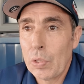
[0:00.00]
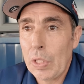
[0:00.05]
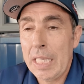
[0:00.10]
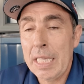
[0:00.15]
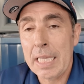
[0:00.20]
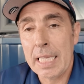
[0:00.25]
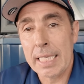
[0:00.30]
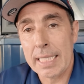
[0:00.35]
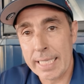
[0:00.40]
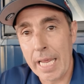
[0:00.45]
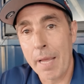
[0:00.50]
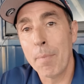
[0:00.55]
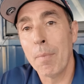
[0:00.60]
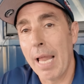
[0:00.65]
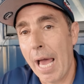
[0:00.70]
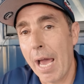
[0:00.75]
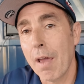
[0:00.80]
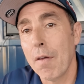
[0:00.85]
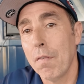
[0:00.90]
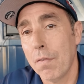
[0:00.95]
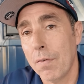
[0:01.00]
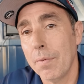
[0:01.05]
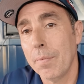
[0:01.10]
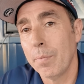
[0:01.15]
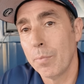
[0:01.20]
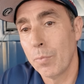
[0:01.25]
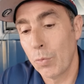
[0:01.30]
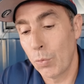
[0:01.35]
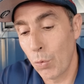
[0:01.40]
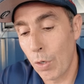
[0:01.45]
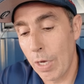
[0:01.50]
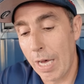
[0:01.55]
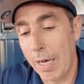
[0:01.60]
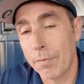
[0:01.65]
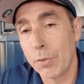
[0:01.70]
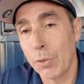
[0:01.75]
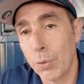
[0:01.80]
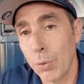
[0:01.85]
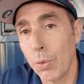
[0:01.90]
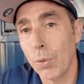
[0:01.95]
in the same life to
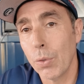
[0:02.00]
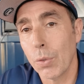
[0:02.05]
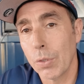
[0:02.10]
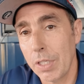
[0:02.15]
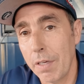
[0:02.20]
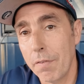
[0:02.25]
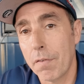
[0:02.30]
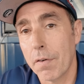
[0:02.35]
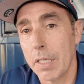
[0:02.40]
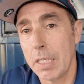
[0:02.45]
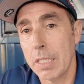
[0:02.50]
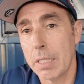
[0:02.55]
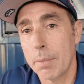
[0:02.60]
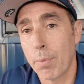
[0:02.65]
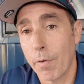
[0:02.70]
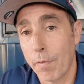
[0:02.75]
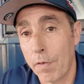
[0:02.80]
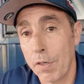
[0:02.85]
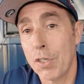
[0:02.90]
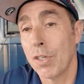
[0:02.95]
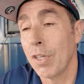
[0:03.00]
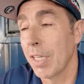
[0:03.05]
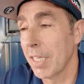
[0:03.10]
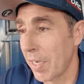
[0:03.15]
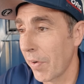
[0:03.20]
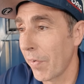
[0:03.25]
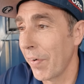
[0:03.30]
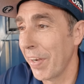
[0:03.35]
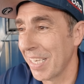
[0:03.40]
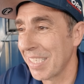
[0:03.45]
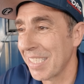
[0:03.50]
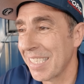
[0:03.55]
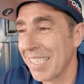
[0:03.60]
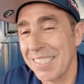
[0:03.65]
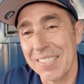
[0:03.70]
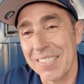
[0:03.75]
have two different professional careers.